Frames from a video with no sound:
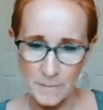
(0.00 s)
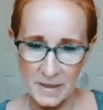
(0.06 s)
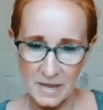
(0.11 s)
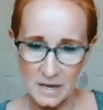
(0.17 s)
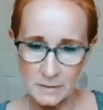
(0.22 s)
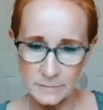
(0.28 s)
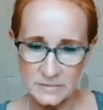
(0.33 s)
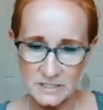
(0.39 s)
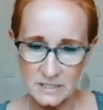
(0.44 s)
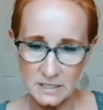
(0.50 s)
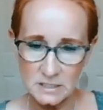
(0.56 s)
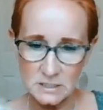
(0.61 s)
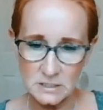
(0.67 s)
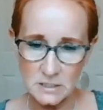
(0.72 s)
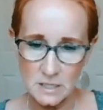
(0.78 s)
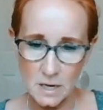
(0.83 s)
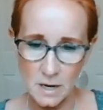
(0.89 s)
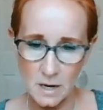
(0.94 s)
Pam
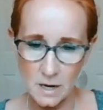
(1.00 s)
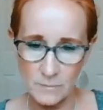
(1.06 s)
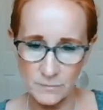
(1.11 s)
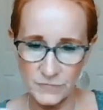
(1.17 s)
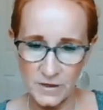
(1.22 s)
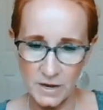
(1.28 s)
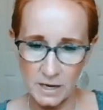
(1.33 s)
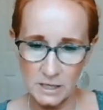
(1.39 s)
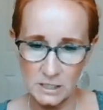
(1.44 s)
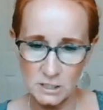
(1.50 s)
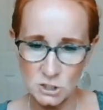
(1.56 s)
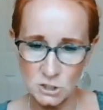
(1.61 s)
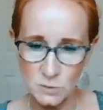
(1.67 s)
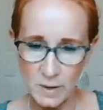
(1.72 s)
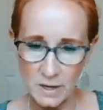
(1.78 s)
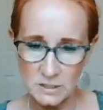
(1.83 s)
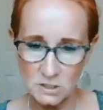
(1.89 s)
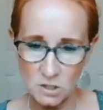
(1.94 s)
says um, the age
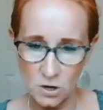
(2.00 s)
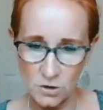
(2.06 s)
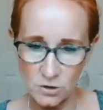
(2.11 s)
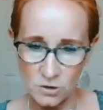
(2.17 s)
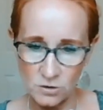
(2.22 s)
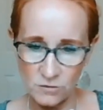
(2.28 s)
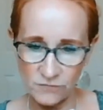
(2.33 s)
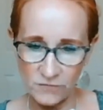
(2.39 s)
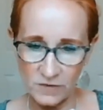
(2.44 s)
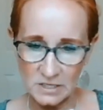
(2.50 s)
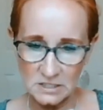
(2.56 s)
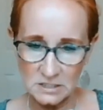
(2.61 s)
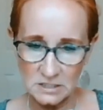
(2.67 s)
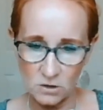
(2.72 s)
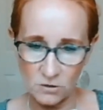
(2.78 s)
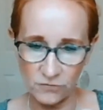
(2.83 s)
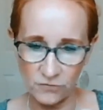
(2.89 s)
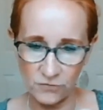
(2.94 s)
spots on her
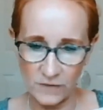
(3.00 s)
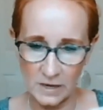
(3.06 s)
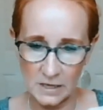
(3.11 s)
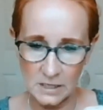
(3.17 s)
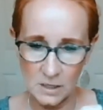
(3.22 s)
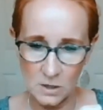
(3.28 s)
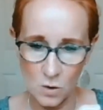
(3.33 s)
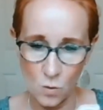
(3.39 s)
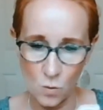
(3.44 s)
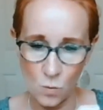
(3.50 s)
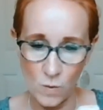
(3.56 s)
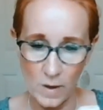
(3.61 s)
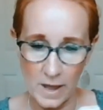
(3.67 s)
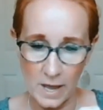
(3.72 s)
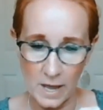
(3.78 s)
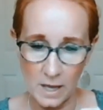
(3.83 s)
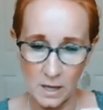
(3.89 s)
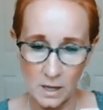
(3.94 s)
face are fading
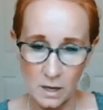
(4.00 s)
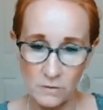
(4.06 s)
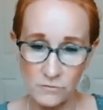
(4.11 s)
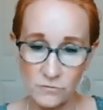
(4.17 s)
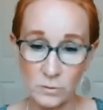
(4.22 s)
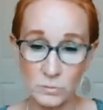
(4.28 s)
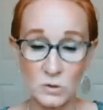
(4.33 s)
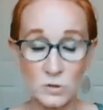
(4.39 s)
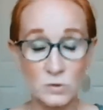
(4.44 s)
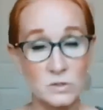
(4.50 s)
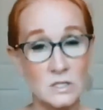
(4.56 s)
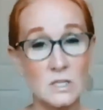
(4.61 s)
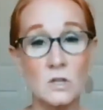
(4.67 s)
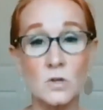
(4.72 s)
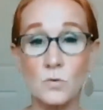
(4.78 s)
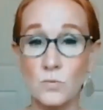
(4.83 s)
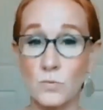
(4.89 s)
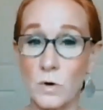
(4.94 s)
away from
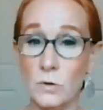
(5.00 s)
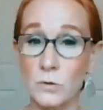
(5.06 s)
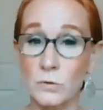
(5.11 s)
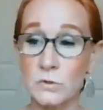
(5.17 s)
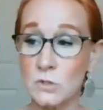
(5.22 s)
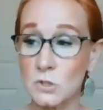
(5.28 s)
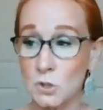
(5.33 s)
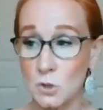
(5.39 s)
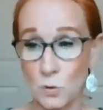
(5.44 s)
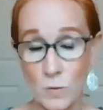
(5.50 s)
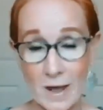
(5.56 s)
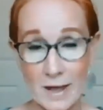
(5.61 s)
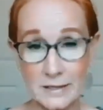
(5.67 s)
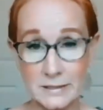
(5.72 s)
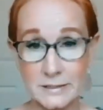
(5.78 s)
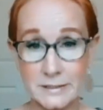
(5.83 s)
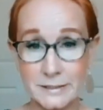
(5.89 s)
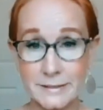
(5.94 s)
using the Rose Duet.
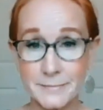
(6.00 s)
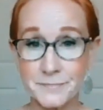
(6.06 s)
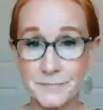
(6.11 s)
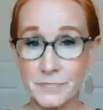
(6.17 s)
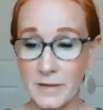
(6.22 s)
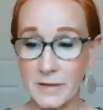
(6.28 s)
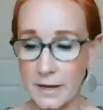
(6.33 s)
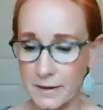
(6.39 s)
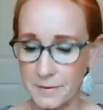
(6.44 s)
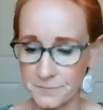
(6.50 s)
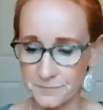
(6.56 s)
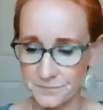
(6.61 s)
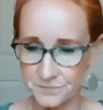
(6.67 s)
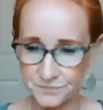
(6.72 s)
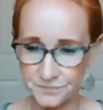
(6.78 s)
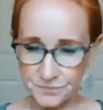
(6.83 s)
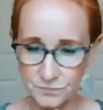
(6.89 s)
Okay.